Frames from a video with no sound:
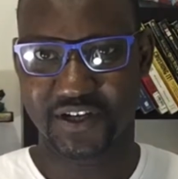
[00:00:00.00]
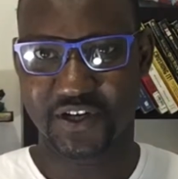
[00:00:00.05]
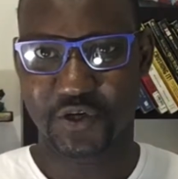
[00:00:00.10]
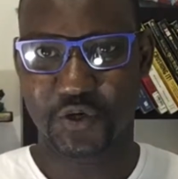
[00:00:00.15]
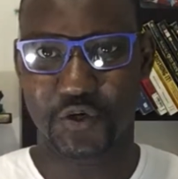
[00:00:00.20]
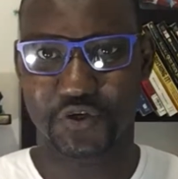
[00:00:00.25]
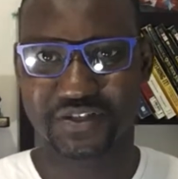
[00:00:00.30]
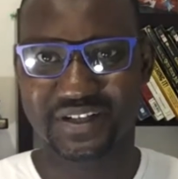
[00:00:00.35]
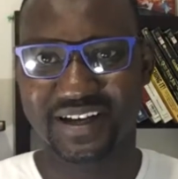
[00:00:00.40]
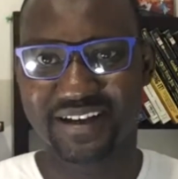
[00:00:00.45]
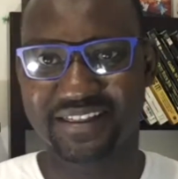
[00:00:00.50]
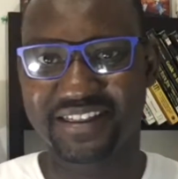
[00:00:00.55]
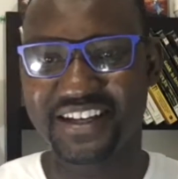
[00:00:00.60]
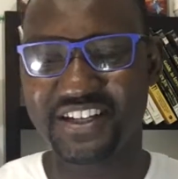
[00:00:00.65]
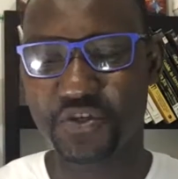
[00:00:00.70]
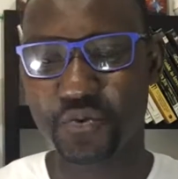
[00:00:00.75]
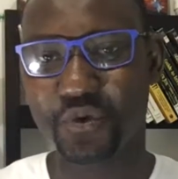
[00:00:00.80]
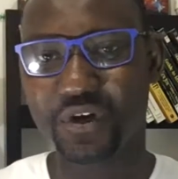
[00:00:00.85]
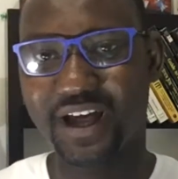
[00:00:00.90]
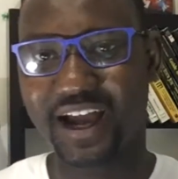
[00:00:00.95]
because
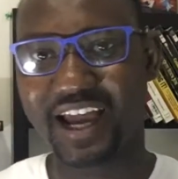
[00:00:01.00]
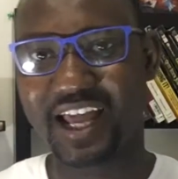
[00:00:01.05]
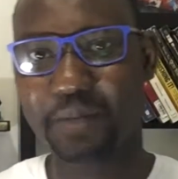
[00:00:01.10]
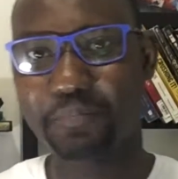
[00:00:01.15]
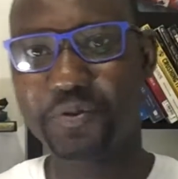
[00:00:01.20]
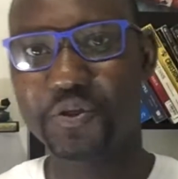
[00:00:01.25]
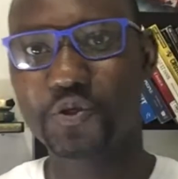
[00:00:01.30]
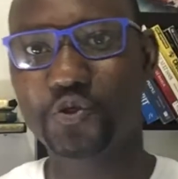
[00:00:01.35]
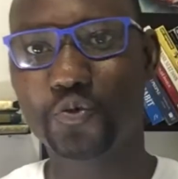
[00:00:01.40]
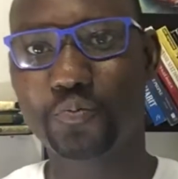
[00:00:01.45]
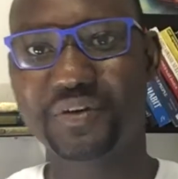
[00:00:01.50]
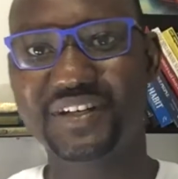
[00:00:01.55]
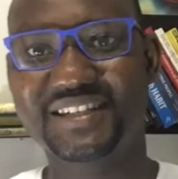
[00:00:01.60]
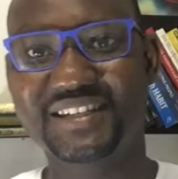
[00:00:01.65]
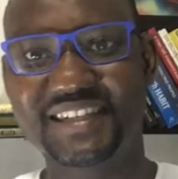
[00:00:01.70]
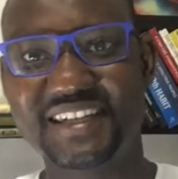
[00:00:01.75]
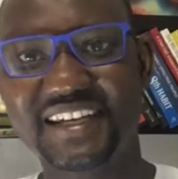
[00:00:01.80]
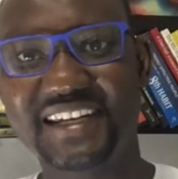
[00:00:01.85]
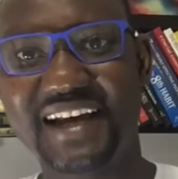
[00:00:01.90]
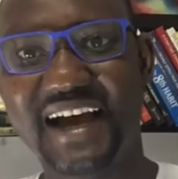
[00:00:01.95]
this will help you to be
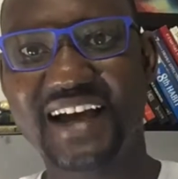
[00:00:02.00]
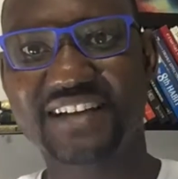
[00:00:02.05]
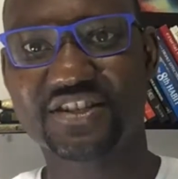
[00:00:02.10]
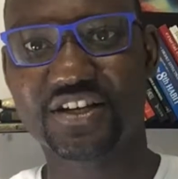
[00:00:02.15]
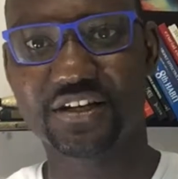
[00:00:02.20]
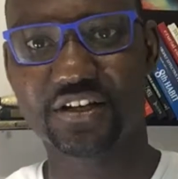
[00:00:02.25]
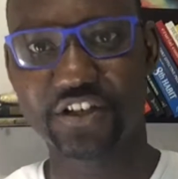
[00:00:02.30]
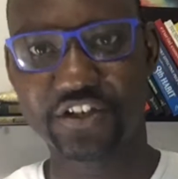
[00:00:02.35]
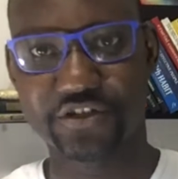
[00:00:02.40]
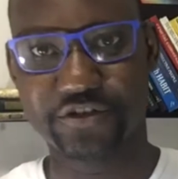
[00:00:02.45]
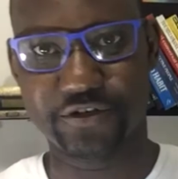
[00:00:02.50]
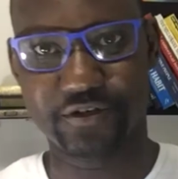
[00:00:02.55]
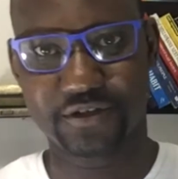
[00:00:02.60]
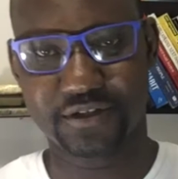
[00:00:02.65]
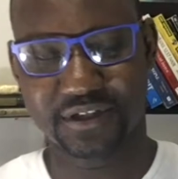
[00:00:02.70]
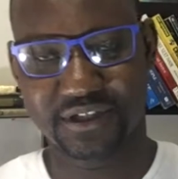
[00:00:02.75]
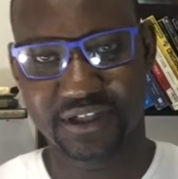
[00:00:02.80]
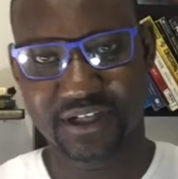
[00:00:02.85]
seen as a leader.